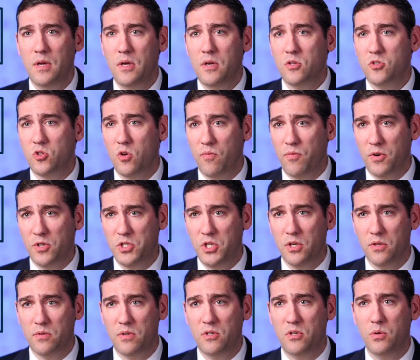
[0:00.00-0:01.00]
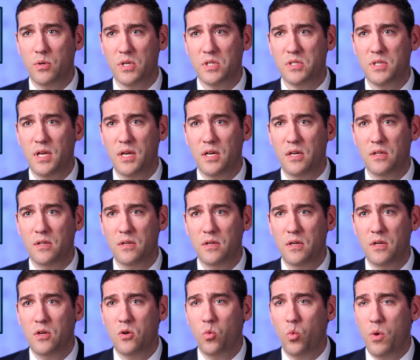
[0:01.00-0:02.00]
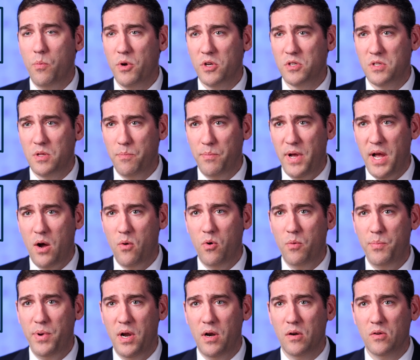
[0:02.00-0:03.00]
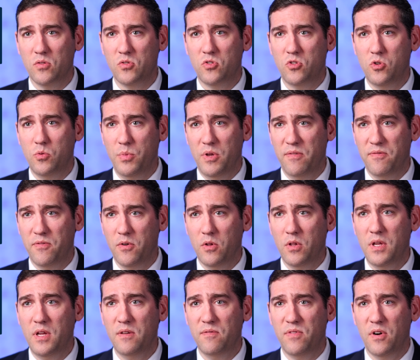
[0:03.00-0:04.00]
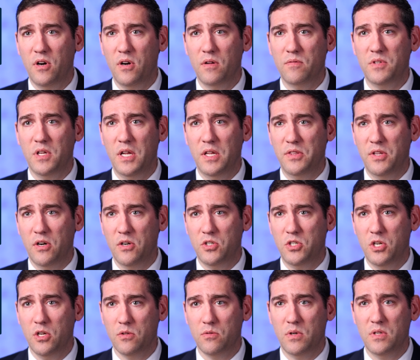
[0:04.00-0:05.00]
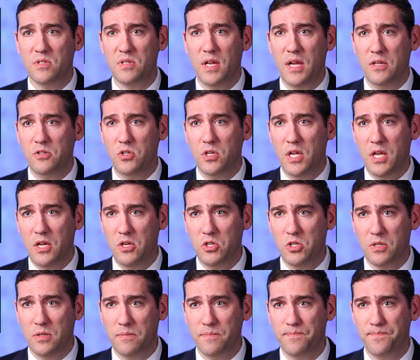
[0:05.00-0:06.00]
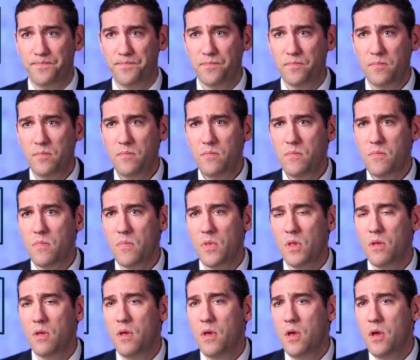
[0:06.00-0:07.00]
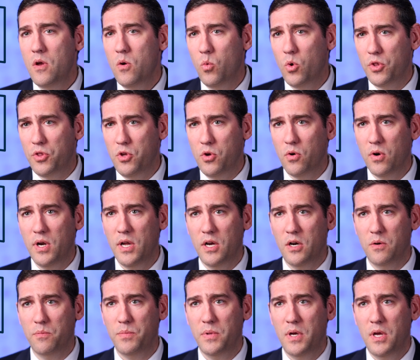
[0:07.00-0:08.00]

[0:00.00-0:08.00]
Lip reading: So for children to excel, we must empower parents to be fully involved in their children's education. With your help,